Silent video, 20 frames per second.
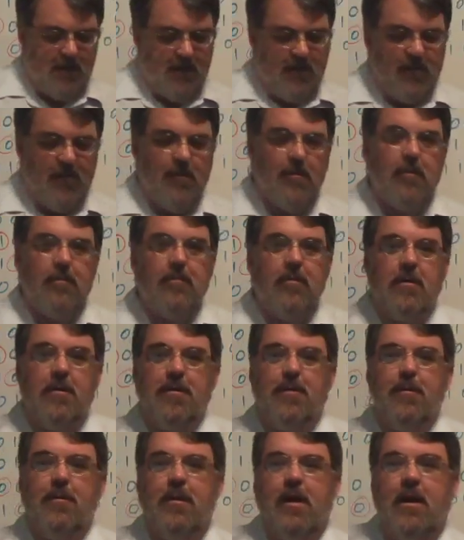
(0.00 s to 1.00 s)
So we'll run
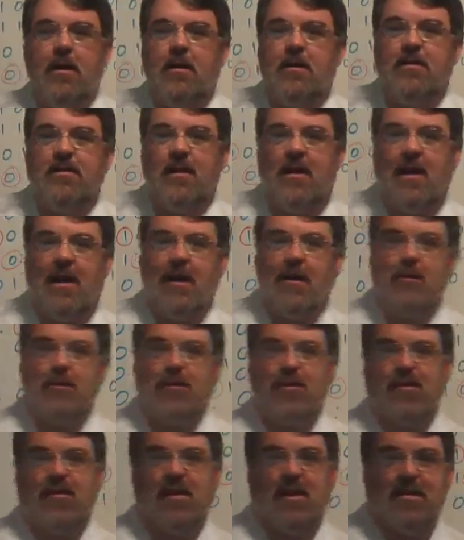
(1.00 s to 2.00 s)
through that entire
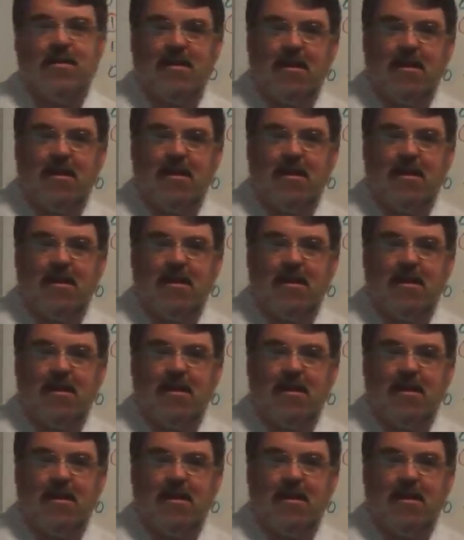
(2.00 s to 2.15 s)
set,